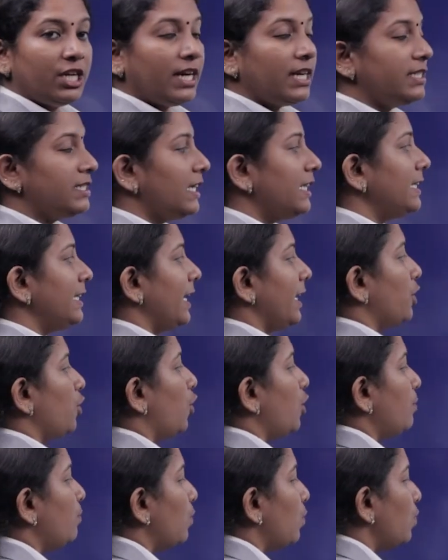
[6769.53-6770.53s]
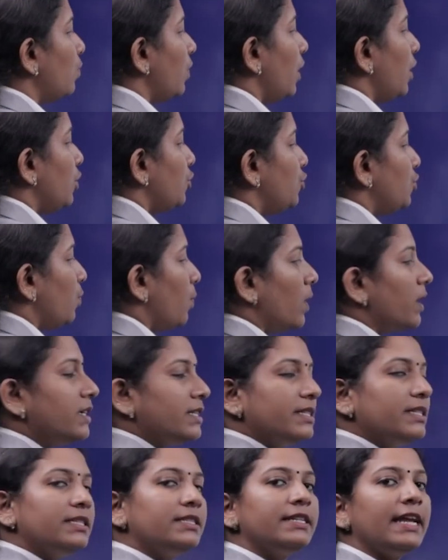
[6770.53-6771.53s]
charged, it cannot move
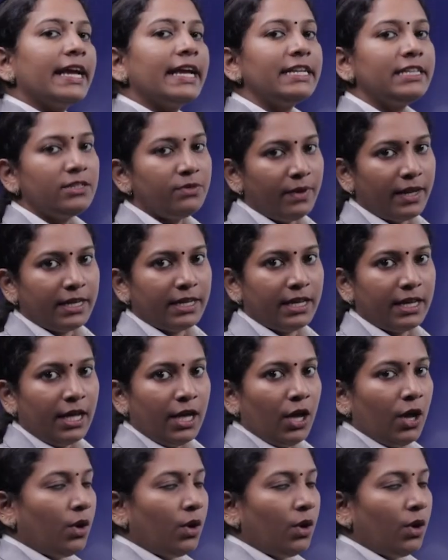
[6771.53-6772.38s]
towards this negative end.